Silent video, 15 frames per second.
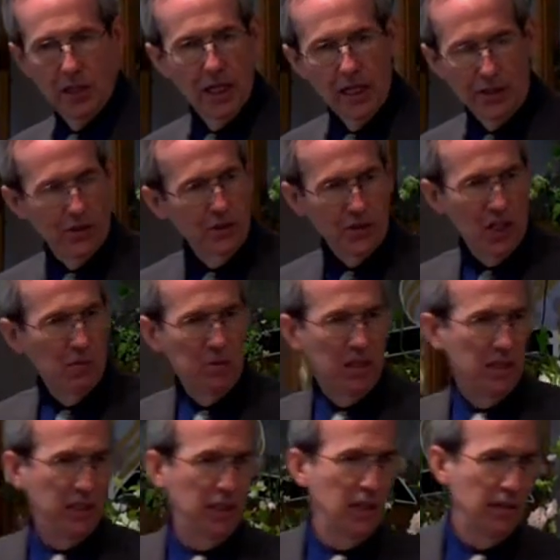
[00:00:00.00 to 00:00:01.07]
don't tell me they
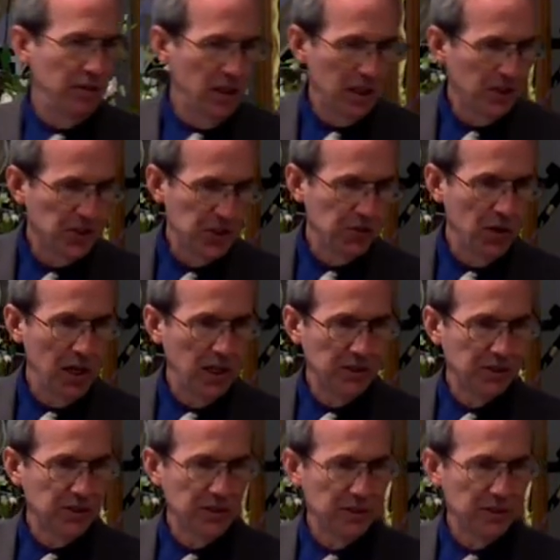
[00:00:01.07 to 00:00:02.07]
didn't have a lot of stress.